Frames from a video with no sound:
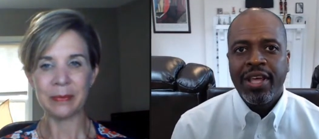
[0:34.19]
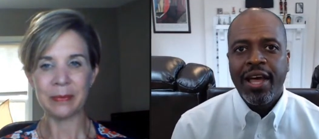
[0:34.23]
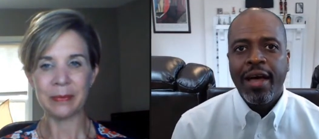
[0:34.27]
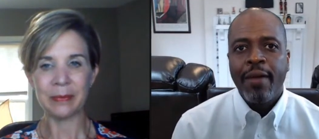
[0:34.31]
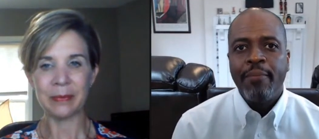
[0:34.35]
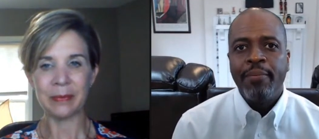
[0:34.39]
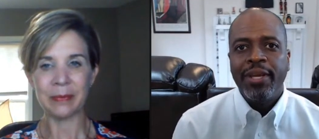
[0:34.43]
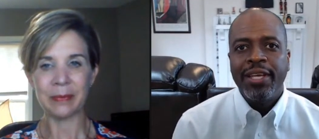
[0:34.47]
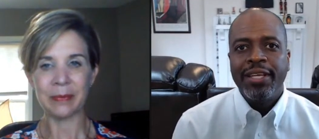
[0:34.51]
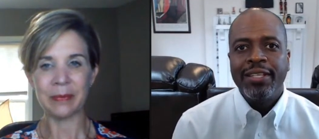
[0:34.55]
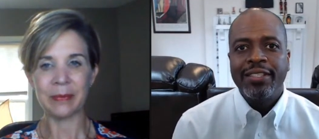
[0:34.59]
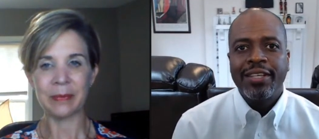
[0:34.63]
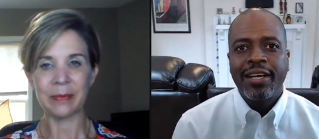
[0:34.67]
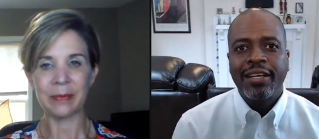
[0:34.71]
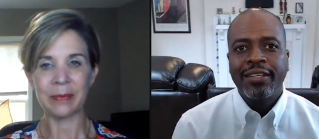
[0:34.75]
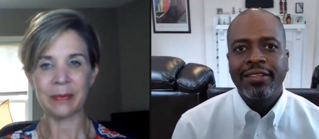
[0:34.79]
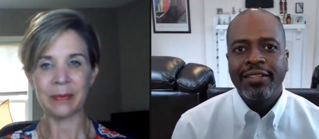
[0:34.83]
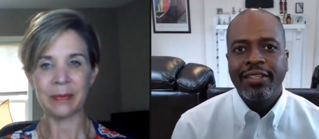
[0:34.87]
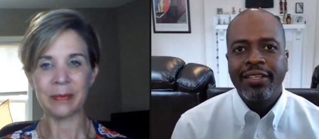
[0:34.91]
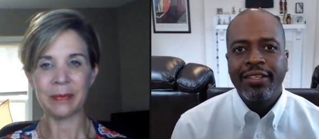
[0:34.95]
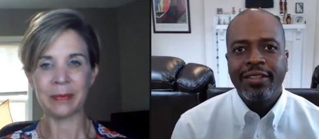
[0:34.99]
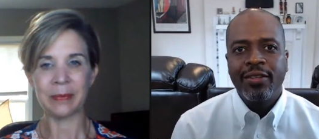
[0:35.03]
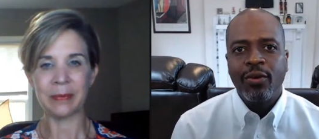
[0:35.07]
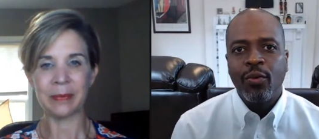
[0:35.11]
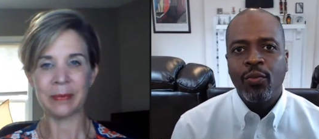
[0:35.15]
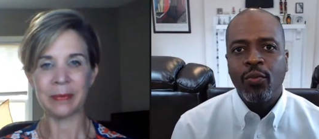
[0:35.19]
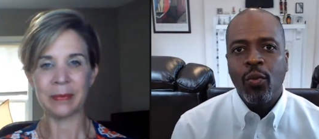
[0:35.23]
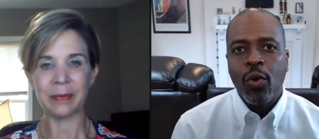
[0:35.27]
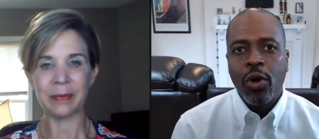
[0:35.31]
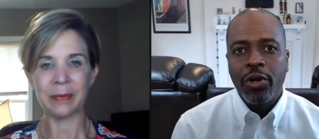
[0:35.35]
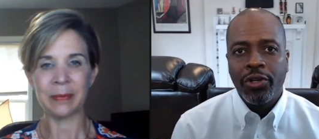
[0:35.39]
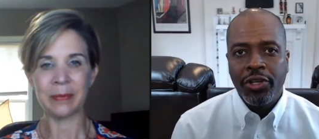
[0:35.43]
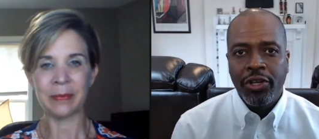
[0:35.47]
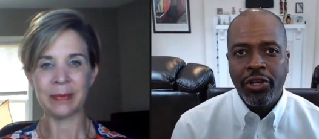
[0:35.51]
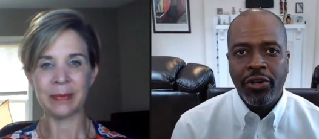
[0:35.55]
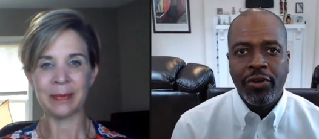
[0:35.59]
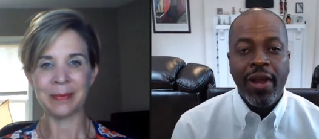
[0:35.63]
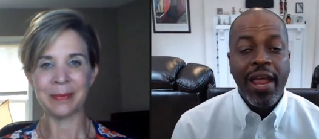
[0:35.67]
Speaker 1: That means I lead the
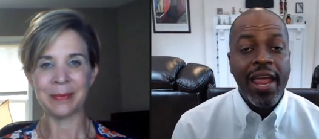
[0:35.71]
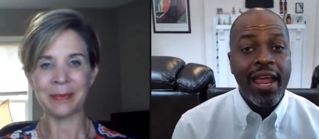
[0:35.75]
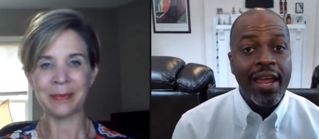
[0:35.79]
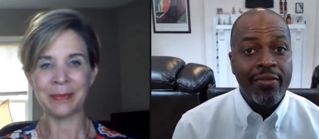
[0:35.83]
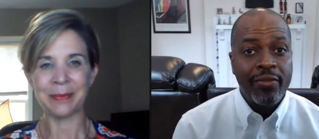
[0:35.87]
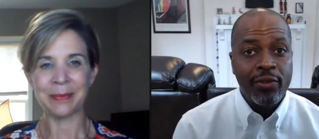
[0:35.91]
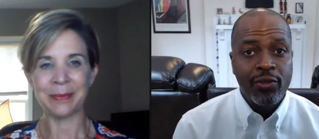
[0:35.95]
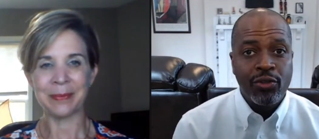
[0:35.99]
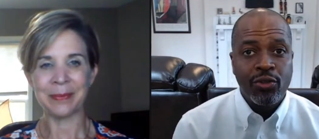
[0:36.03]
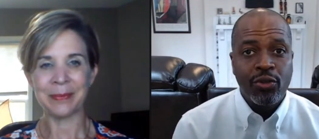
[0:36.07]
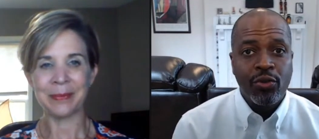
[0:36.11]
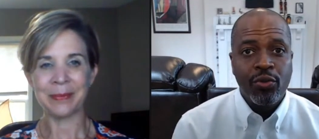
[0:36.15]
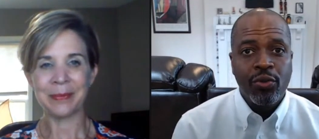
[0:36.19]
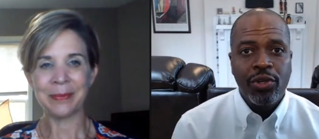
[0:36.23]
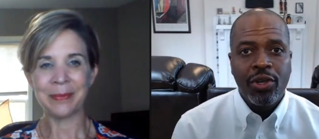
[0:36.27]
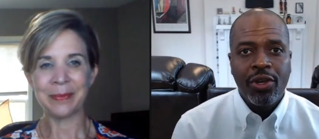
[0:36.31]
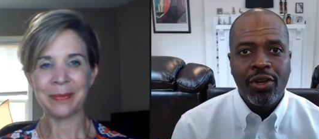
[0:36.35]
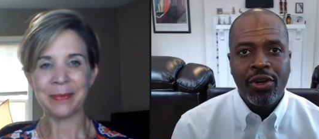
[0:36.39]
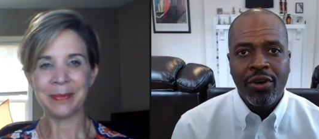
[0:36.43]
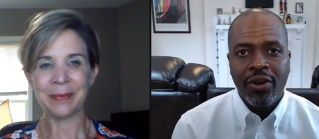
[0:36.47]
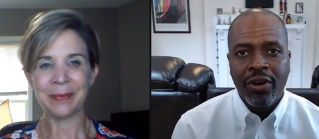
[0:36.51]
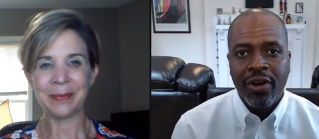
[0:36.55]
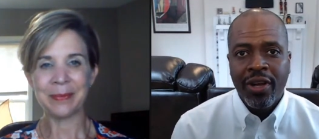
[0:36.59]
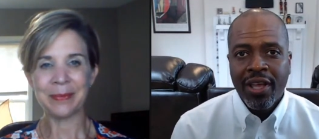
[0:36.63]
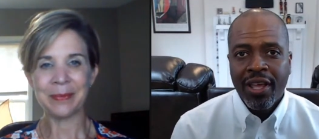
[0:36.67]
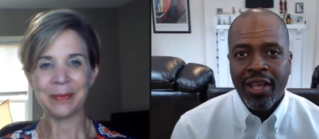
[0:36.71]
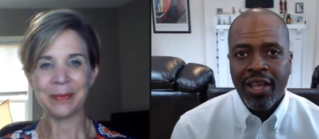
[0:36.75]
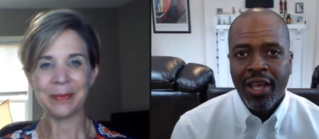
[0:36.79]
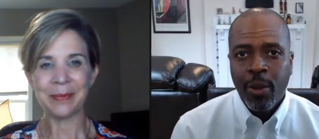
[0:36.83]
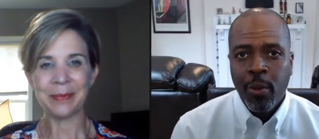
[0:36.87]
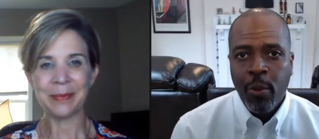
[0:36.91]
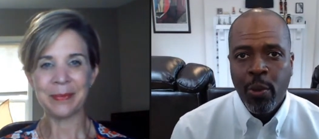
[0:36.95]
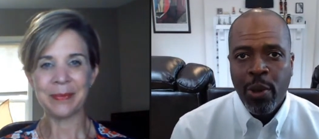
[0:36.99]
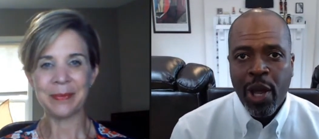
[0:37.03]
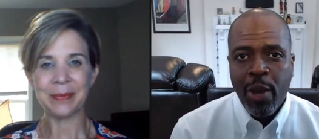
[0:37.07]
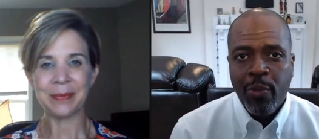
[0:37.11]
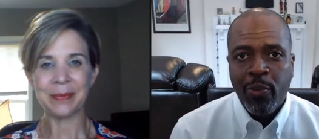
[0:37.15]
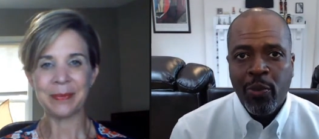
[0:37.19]
one-year and the two-year
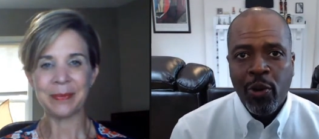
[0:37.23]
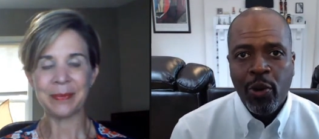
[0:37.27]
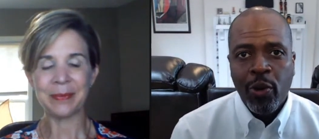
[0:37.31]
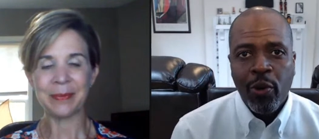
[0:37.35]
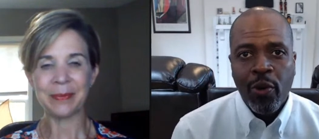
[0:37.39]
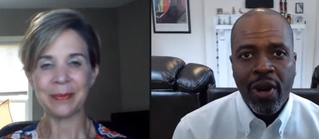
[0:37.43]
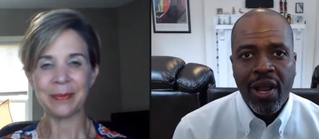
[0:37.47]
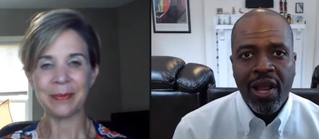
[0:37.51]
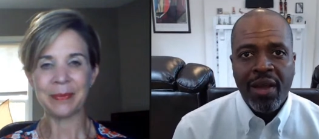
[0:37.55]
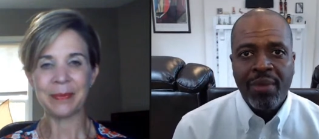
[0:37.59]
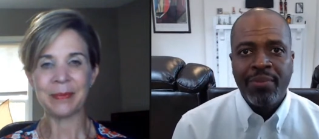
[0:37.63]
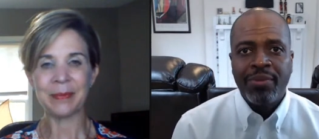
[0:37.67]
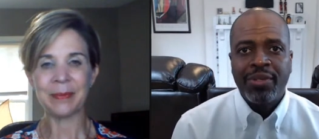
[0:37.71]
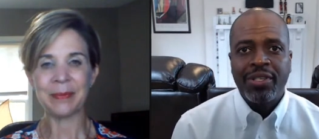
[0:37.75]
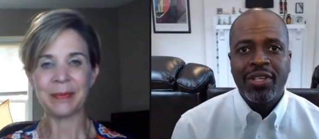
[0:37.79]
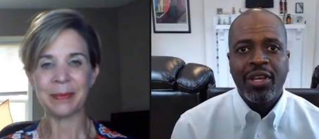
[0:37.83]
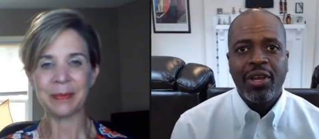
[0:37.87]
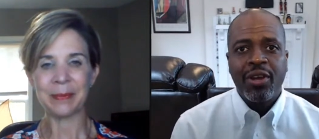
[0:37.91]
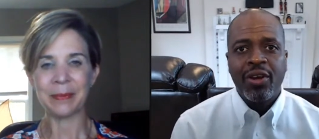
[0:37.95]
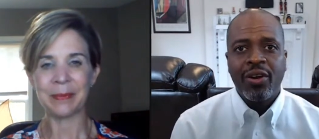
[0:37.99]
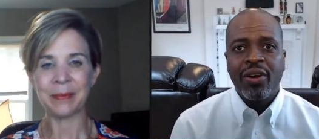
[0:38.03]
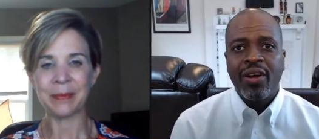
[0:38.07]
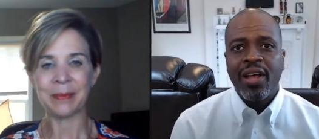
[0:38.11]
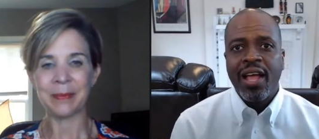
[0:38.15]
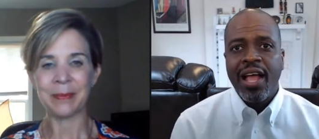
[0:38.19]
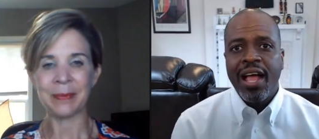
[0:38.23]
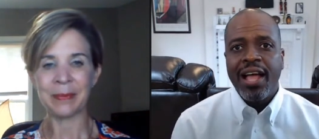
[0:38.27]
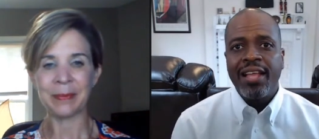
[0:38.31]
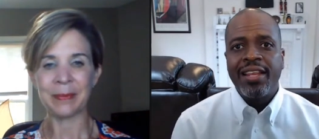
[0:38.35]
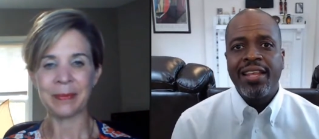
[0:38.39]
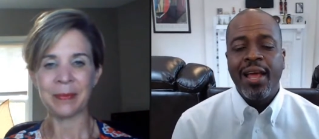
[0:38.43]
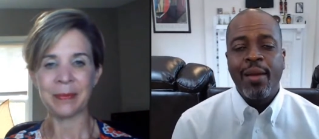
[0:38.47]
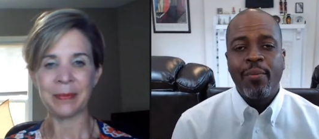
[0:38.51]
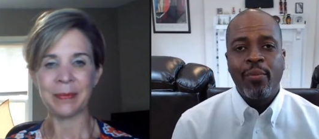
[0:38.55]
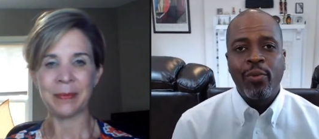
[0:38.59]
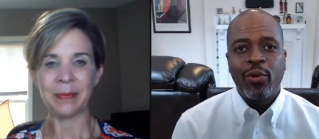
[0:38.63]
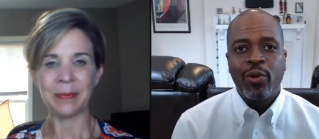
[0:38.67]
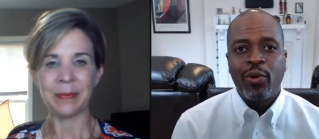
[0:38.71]
MBA program here
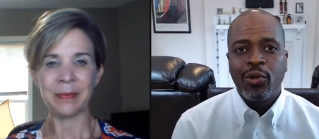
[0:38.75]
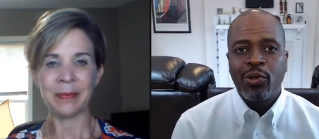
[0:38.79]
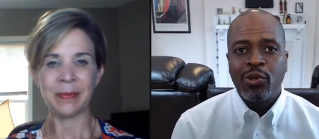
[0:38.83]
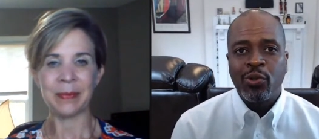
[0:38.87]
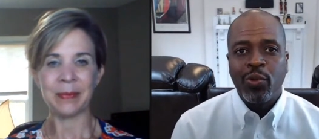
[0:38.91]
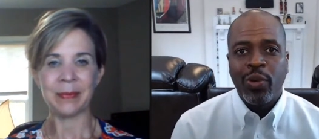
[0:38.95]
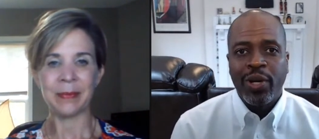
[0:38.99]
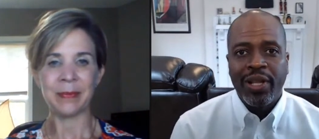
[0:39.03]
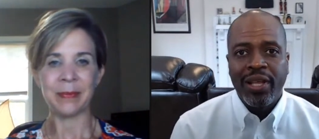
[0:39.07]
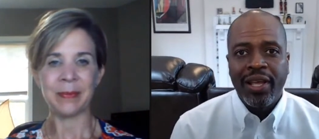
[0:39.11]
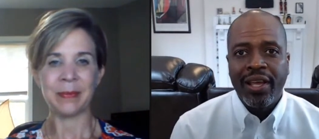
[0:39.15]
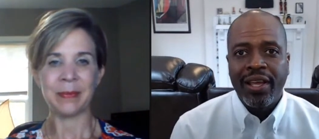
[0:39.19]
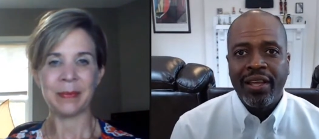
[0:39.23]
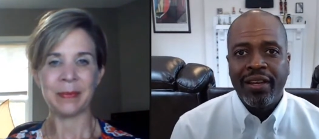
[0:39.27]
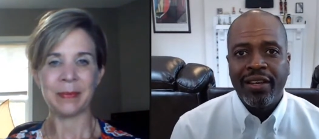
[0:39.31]
at Emory Goizueta,